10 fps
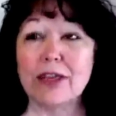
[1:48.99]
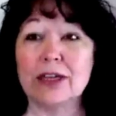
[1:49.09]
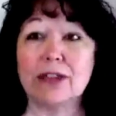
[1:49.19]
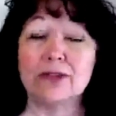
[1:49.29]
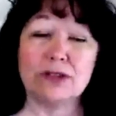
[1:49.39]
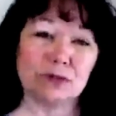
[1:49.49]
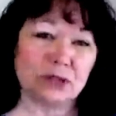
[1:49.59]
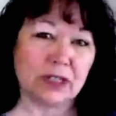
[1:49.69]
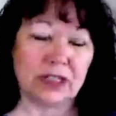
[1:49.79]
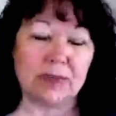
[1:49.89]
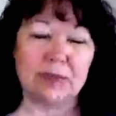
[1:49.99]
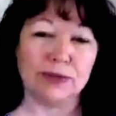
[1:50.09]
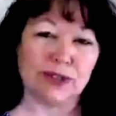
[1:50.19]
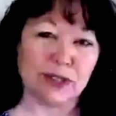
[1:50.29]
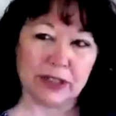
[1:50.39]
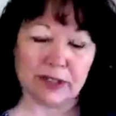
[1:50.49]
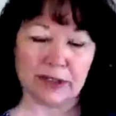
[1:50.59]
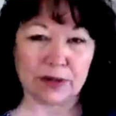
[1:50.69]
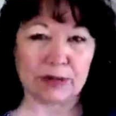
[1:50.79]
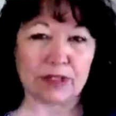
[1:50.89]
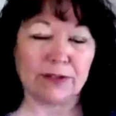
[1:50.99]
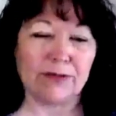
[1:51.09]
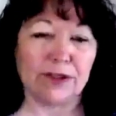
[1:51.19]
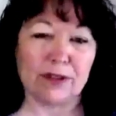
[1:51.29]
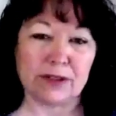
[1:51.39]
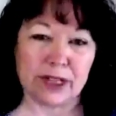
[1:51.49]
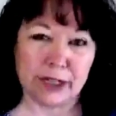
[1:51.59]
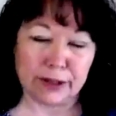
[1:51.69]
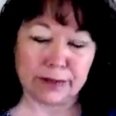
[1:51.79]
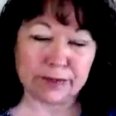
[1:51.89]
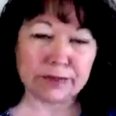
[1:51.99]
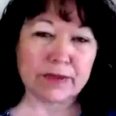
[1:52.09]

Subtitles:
then you just want to keep moving on to something that feels lighter.